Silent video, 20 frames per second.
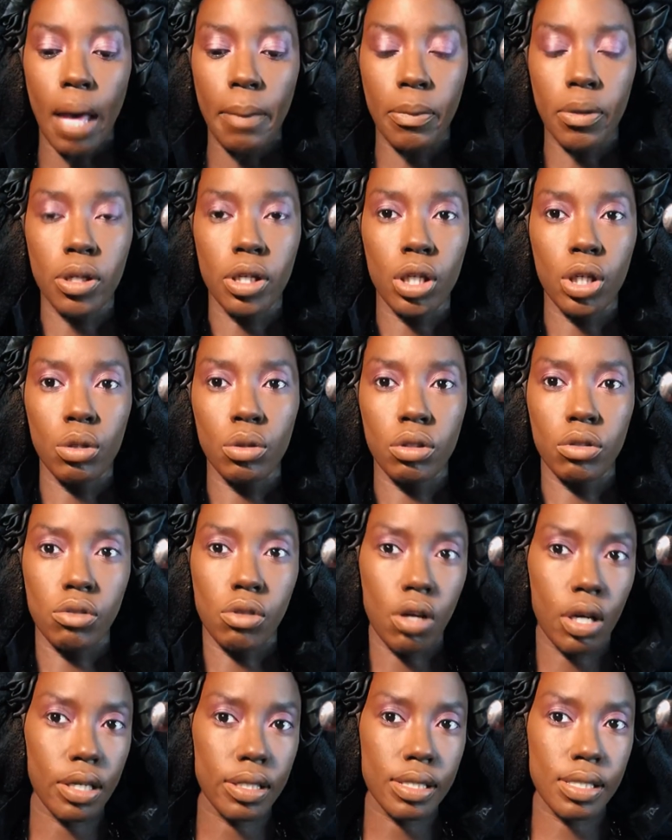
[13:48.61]
going to go
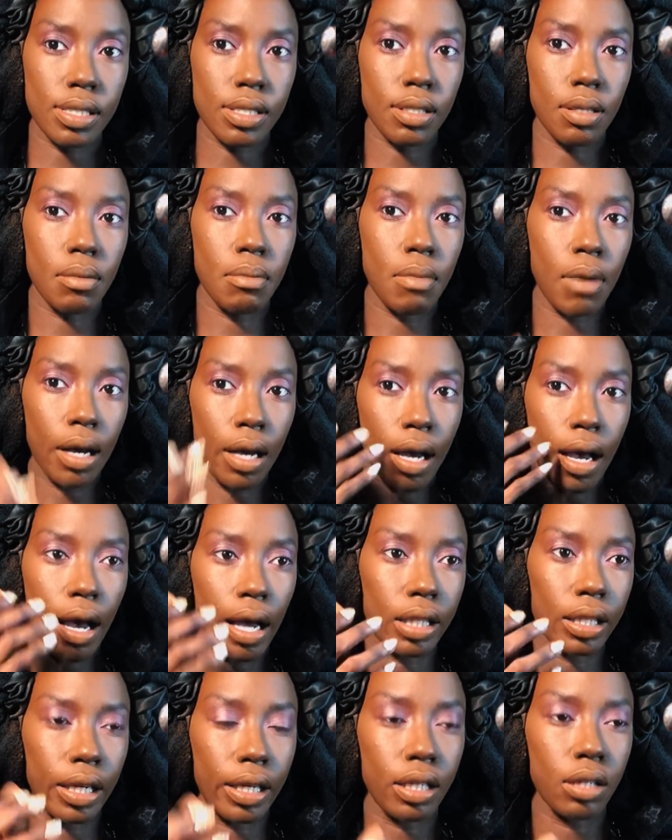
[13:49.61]
across my
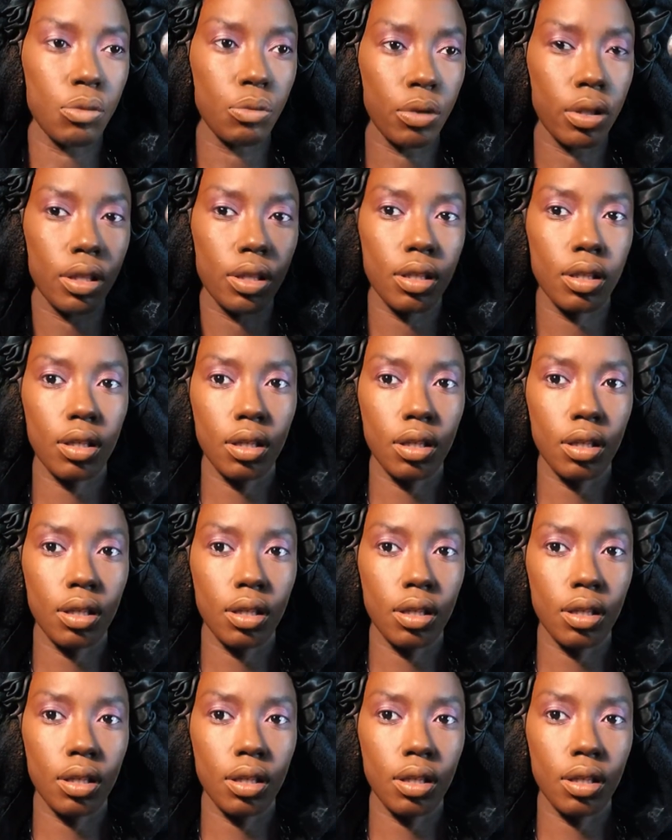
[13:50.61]
highlighting with